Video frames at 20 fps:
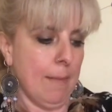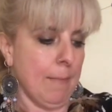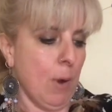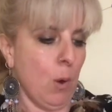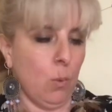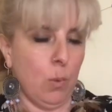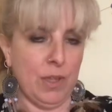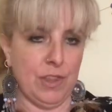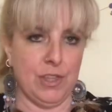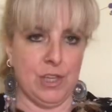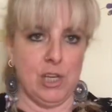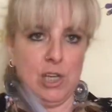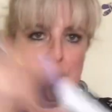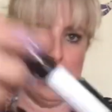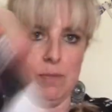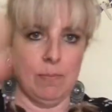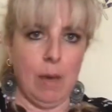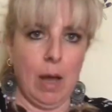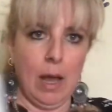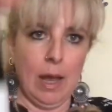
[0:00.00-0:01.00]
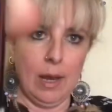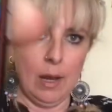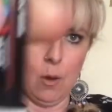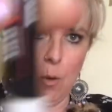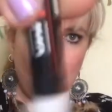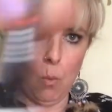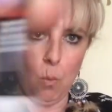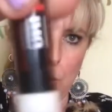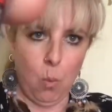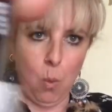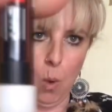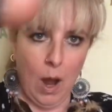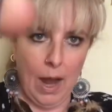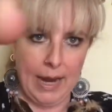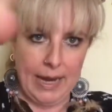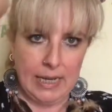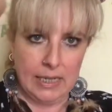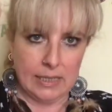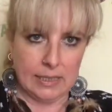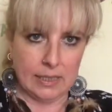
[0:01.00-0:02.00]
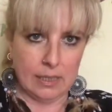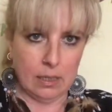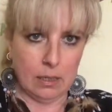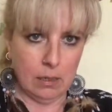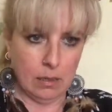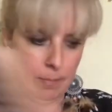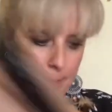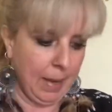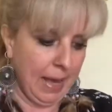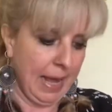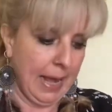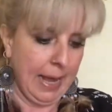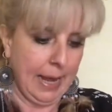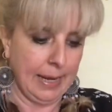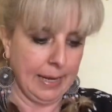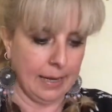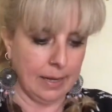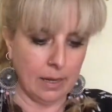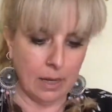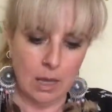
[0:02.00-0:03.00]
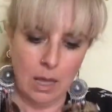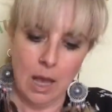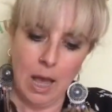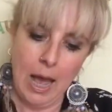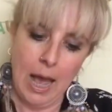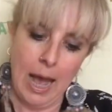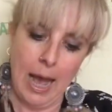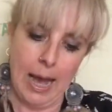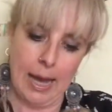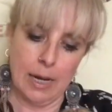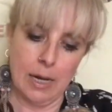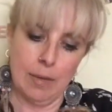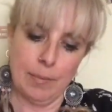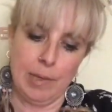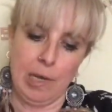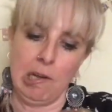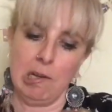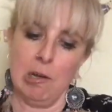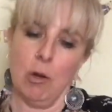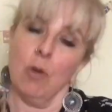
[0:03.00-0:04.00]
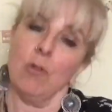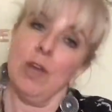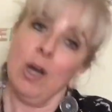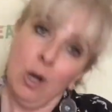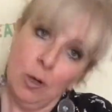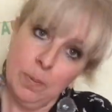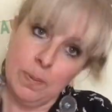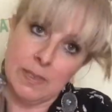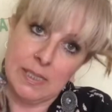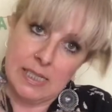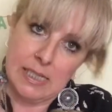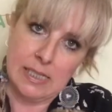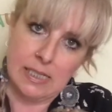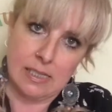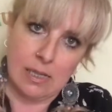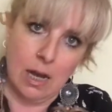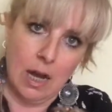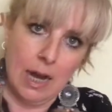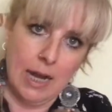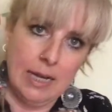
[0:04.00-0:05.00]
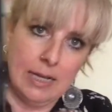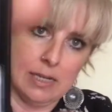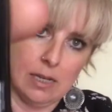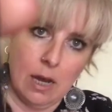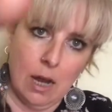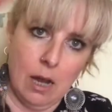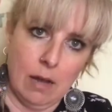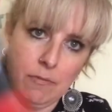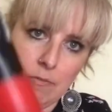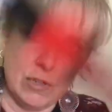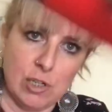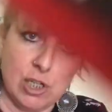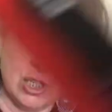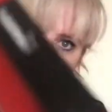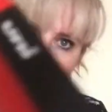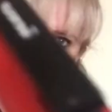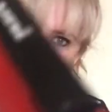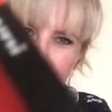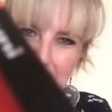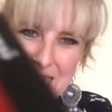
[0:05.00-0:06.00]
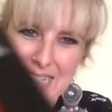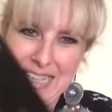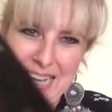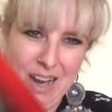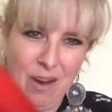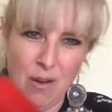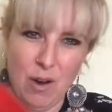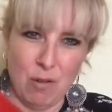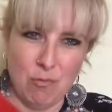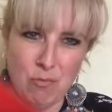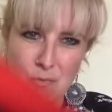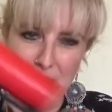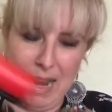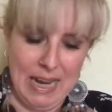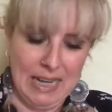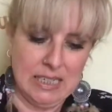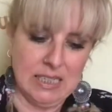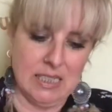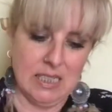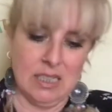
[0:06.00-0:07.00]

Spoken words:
with just my white pen. And I'm going on the opposite side. I've just picked out a red